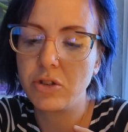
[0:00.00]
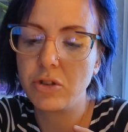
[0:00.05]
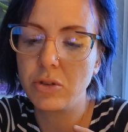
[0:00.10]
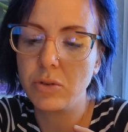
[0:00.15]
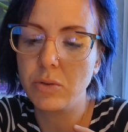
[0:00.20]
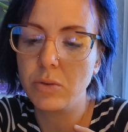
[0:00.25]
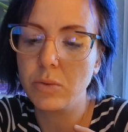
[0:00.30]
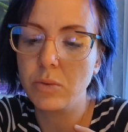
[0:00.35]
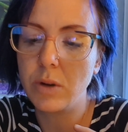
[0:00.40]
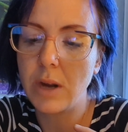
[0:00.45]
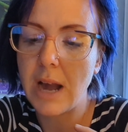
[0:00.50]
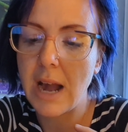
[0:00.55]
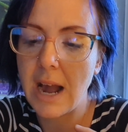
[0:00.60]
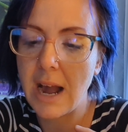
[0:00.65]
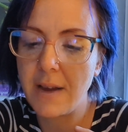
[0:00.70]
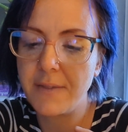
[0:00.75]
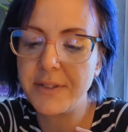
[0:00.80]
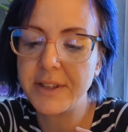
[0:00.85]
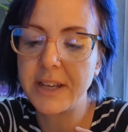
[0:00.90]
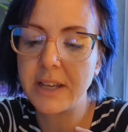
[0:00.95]
to
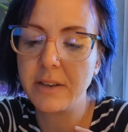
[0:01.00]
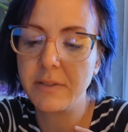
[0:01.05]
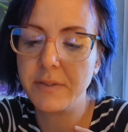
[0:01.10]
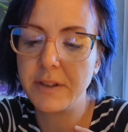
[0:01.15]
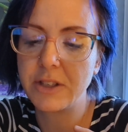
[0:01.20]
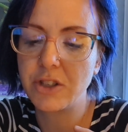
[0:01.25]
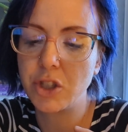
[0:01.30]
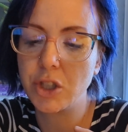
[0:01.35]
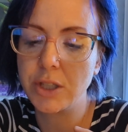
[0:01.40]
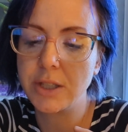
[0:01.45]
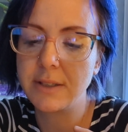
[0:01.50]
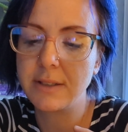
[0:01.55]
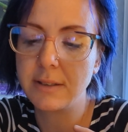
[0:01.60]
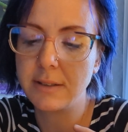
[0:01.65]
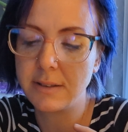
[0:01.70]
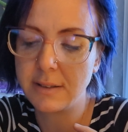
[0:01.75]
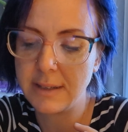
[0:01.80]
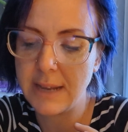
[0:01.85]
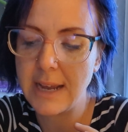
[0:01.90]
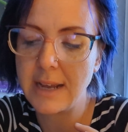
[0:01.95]
have the conviction to
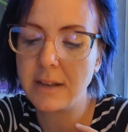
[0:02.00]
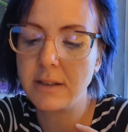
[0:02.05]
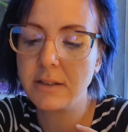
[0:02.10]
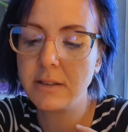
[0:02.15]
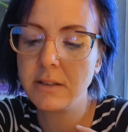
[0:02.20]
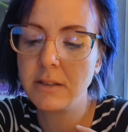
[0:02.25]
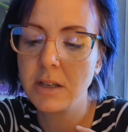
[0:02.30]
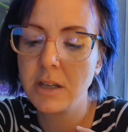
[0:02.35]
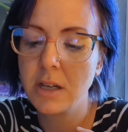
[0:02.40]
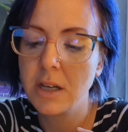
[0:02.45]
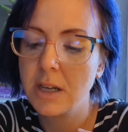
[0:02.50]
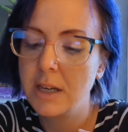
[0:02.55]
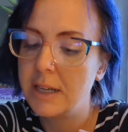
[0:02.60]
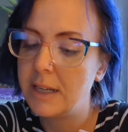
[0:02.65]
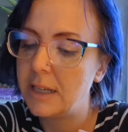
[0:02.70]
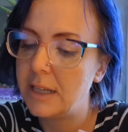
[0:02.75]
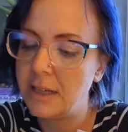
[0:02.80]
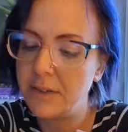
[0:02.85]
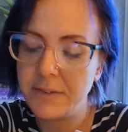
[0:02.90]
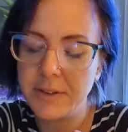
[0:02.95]
stand,
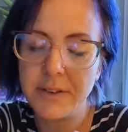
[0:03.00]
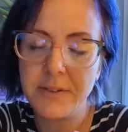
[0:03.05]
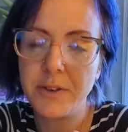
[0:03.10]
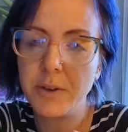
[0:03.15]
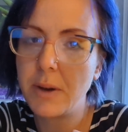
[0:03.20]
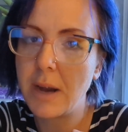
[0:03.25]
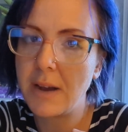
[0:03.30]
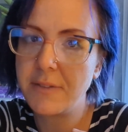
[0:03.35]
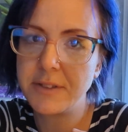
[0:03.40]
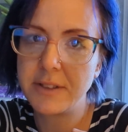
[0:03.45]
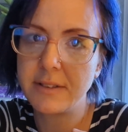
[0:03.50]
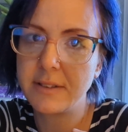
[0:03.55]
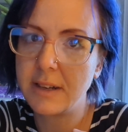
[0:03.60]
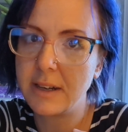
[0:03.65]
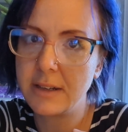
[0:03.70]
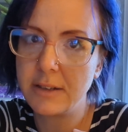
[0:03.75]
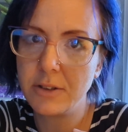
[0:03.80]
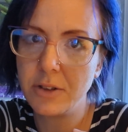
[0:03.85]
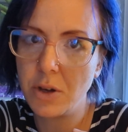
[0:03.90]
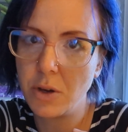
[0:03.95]
even if you have to
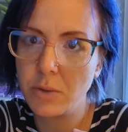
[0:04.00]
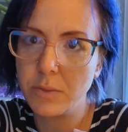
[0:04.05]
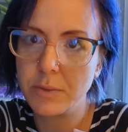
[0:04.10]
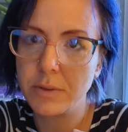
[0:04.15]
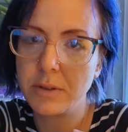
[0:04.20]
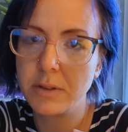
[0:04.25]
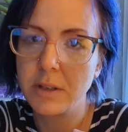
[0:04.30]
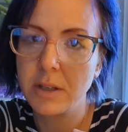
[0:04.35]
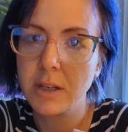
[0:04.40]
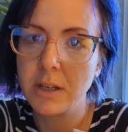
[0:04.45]
stand alone.